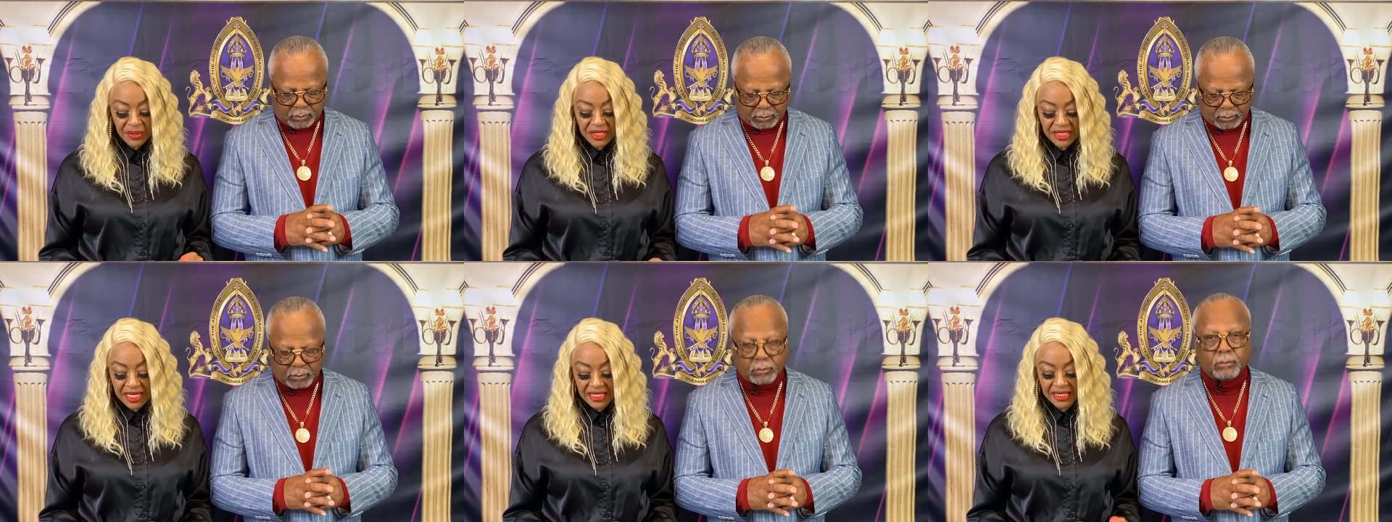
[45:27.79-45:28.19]

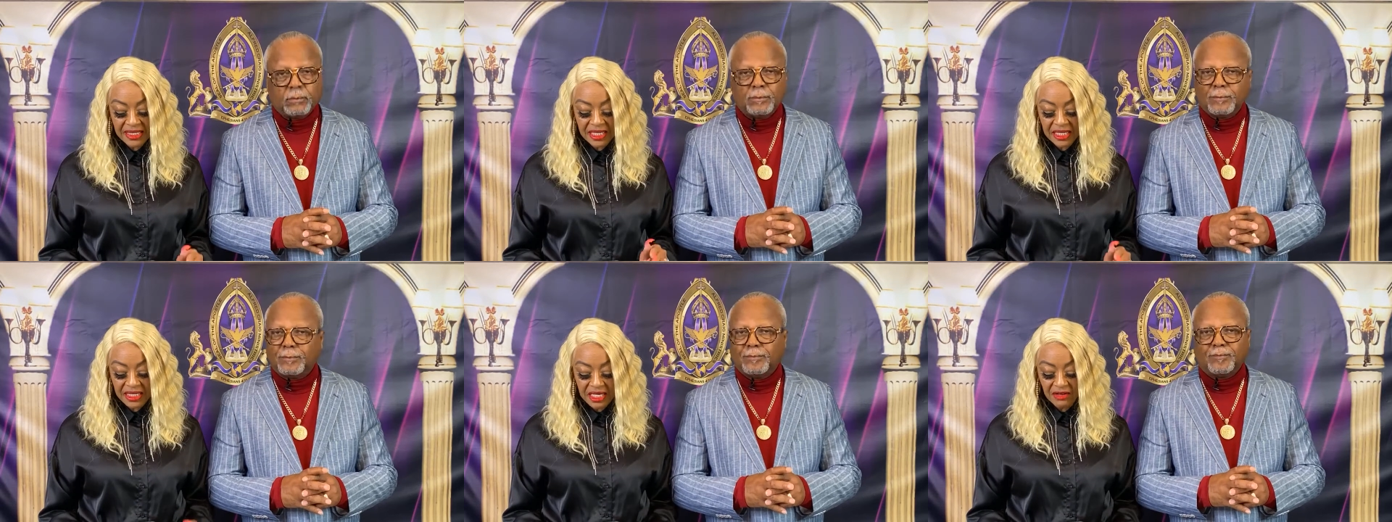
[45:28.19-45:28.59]

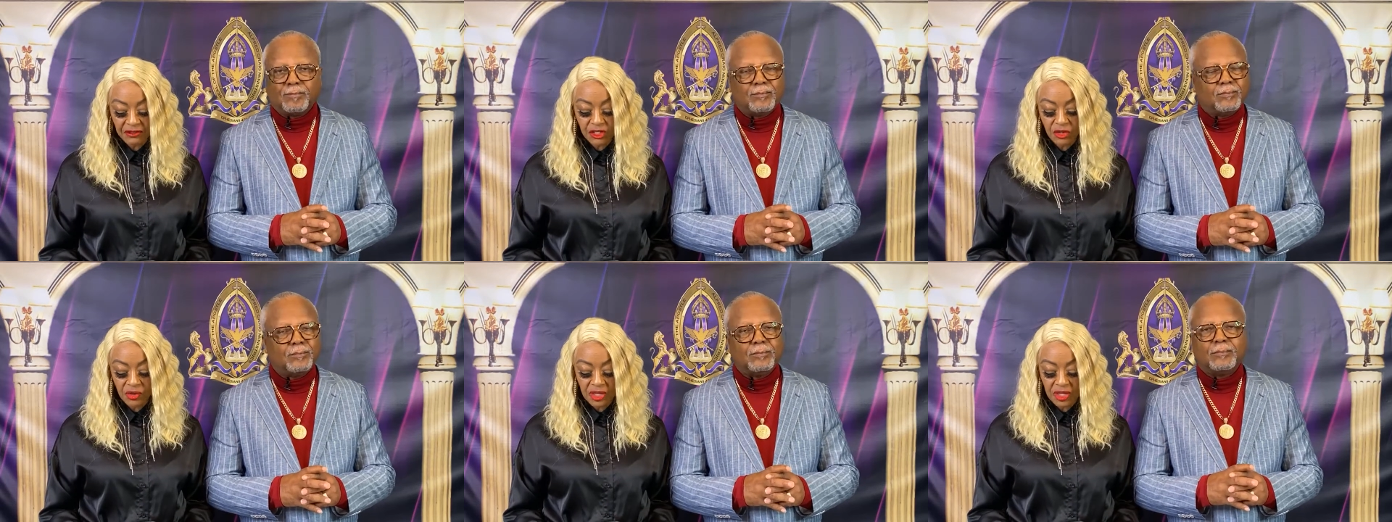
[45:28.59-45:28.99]
Speaker 1: possessing
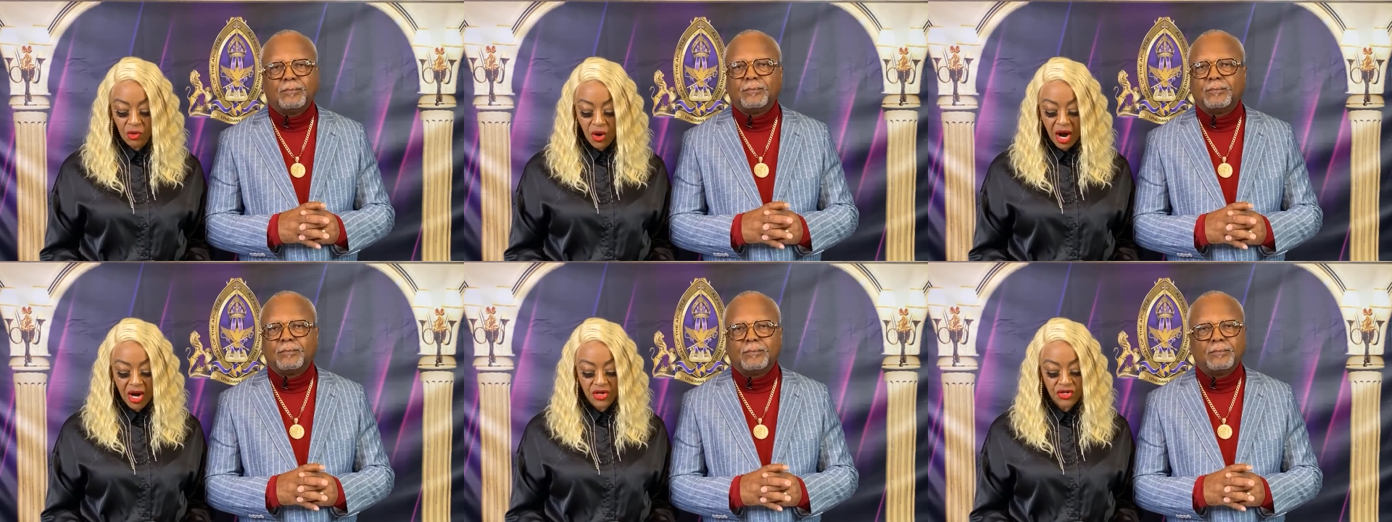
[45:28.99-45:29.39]
enough to
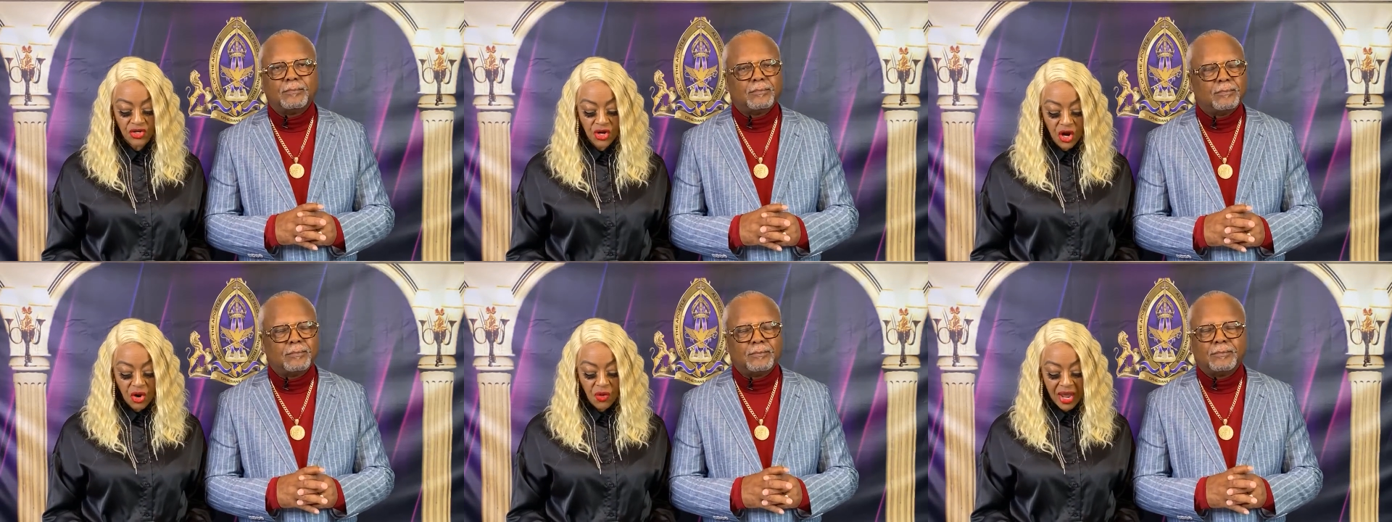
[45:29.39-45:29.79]

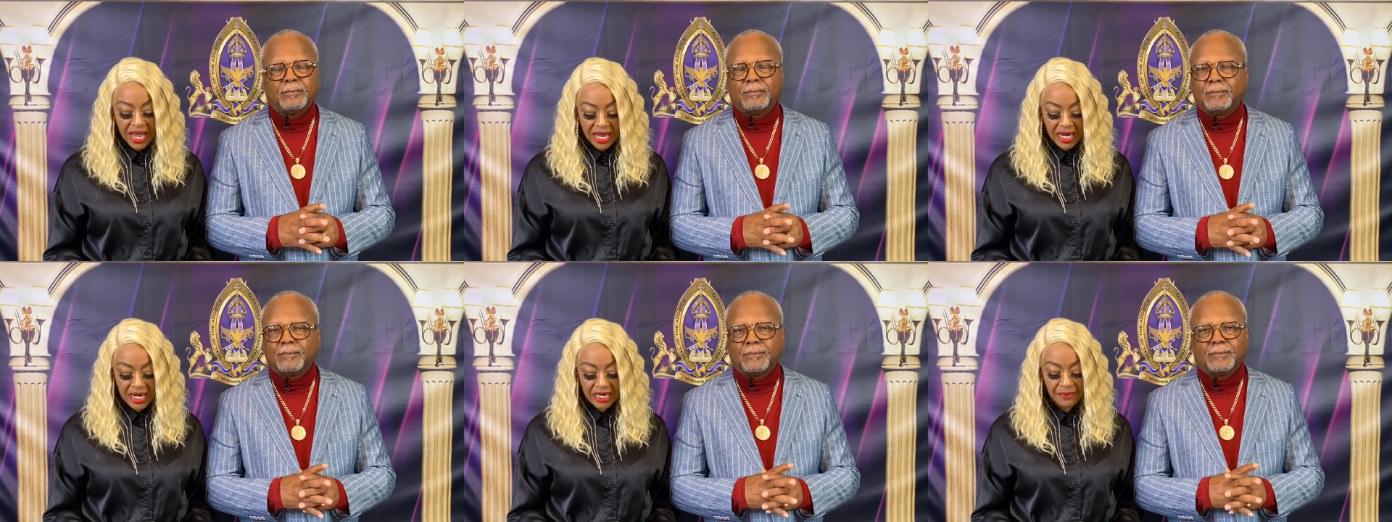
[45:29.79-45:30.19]
require no
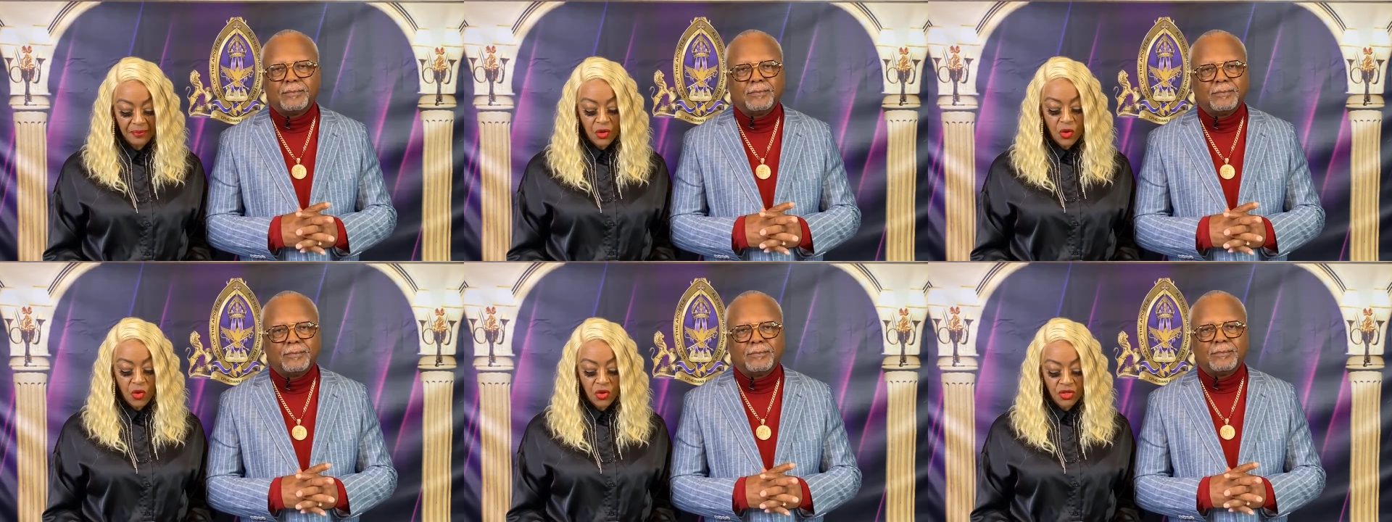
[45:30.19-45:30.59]
aid